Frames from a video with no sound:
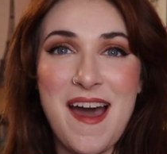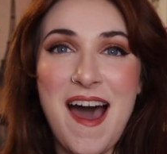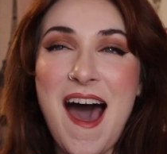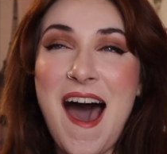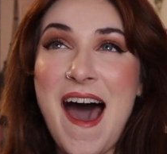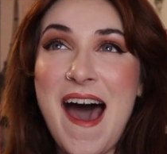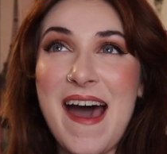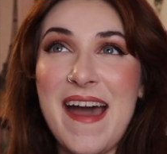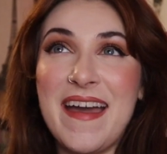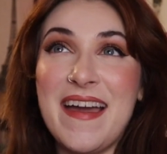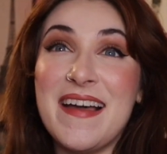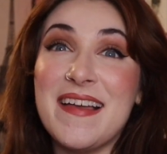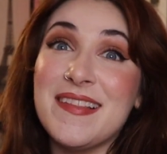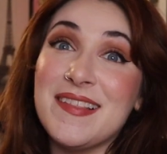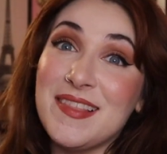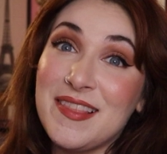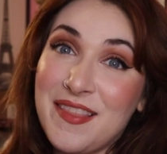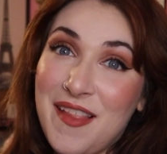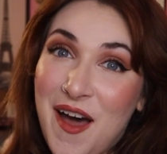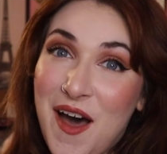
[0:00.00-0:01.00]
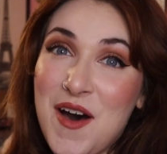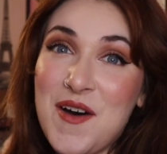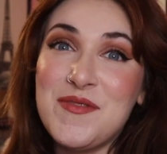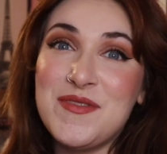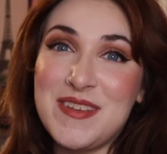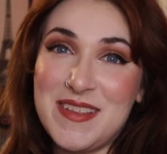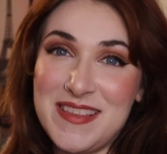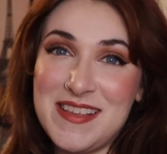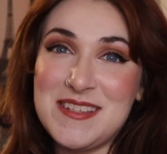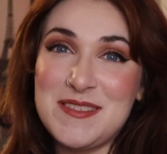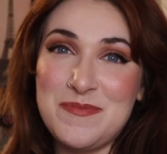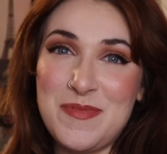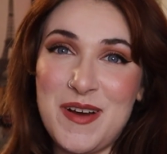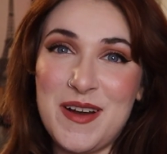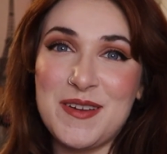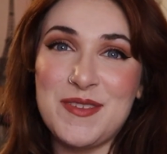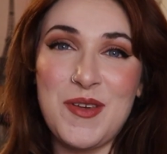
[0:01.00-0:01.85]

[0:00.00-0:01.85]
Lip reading: I loved this book.